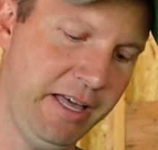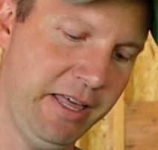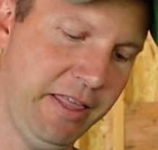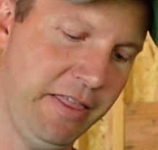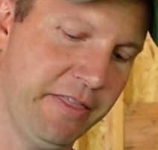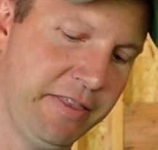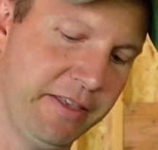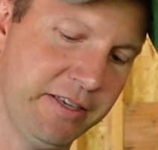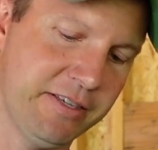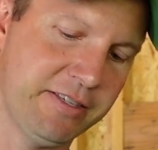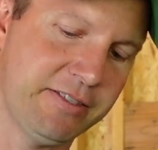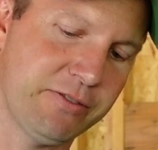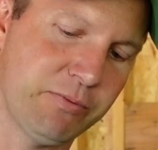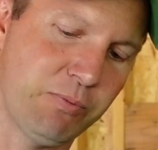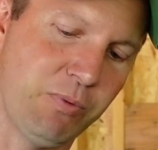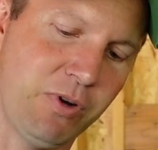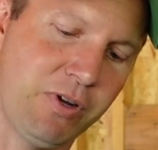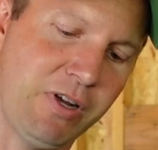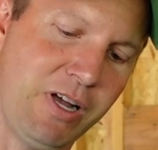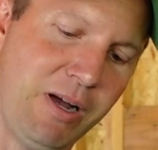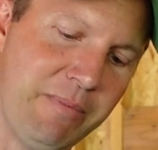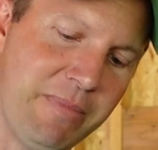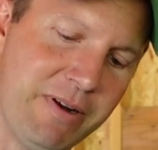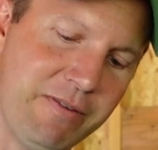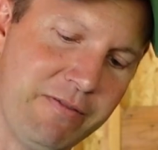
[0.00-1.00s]
this will
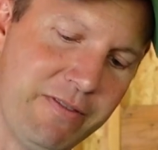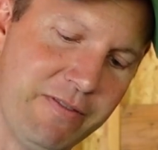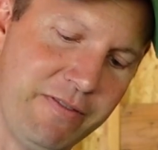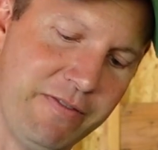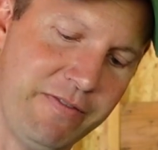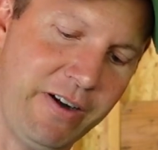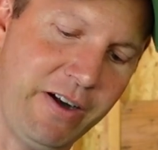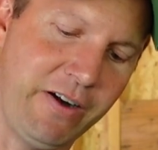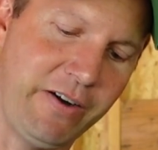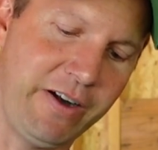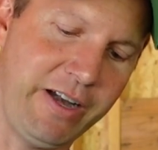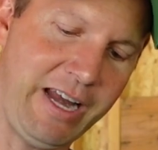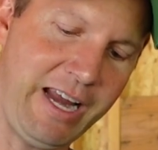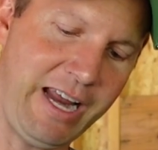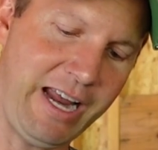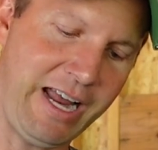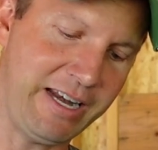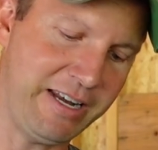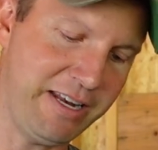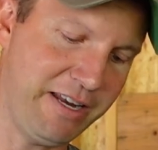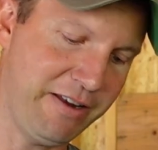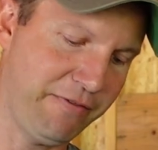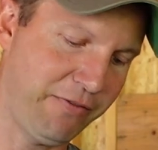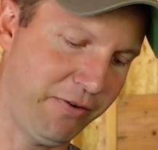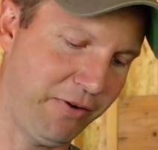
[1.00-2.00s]
come in very
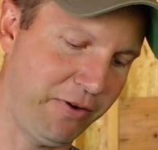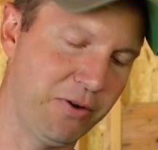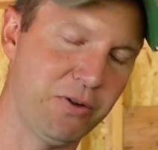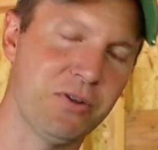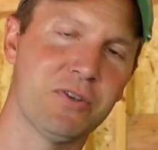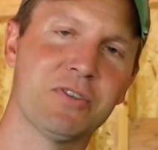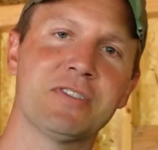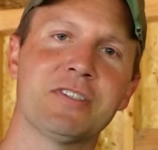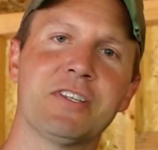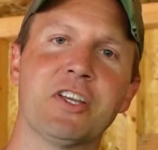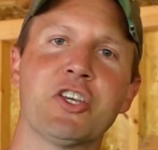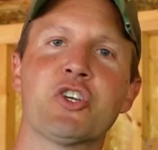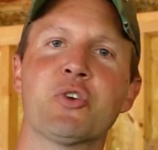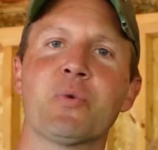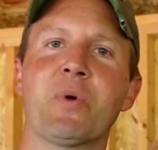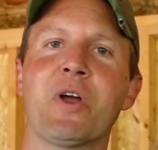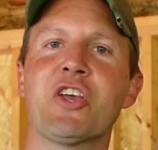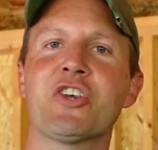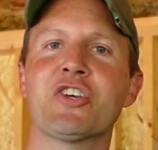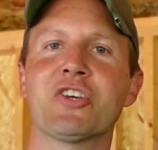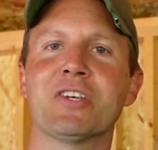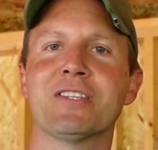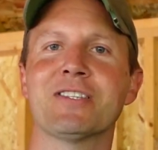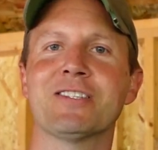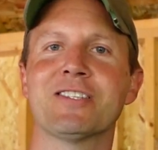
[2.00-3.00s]
handy for those
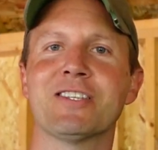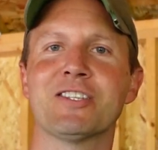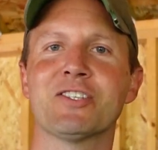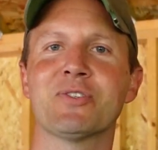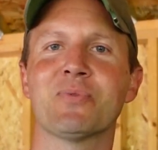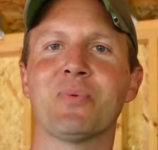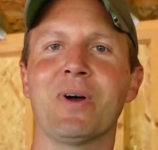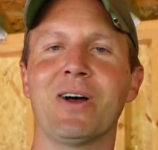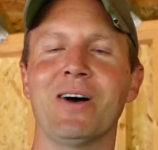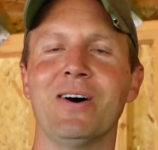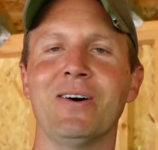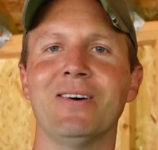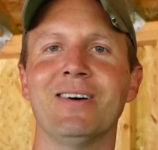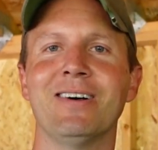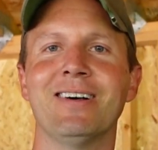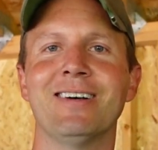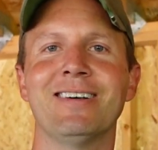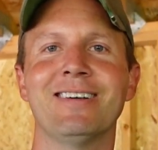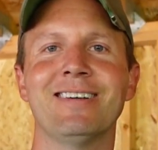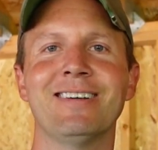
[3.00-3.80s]
situations as well.